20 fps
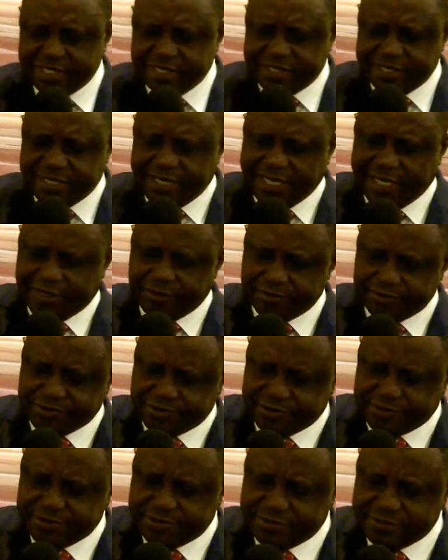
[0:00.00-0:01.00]
in the
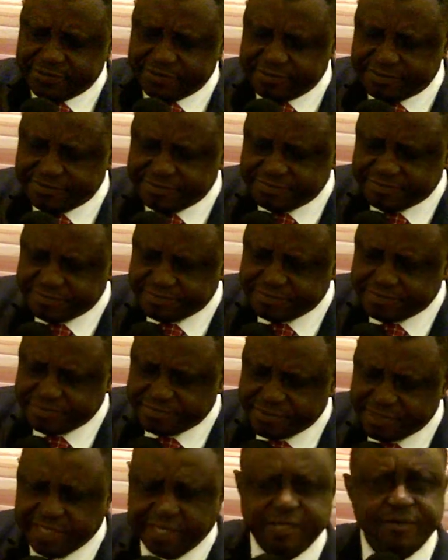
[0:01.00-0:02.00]
house?
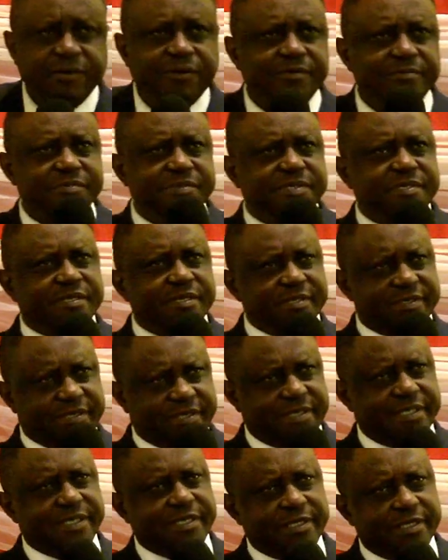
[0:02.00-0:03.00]
Here comes the
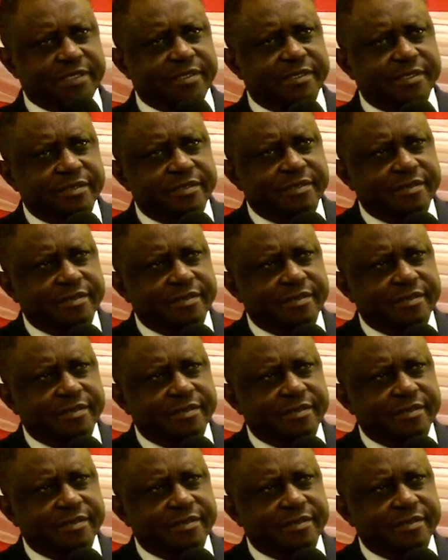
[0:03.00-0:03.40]
seed.